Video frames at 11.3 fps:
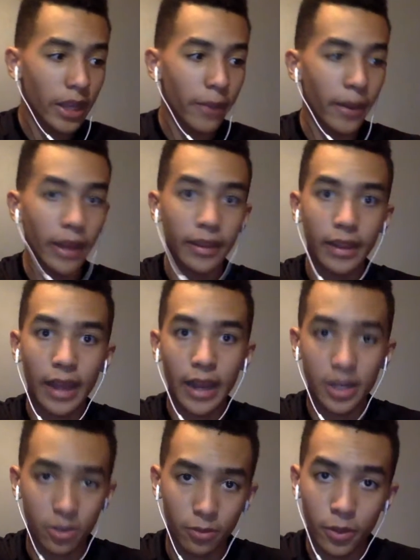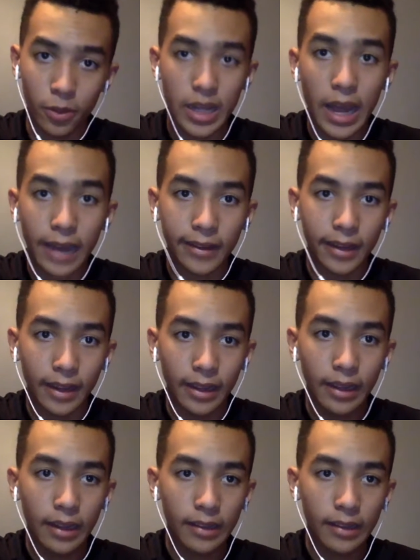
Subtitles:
game had the actual voice acting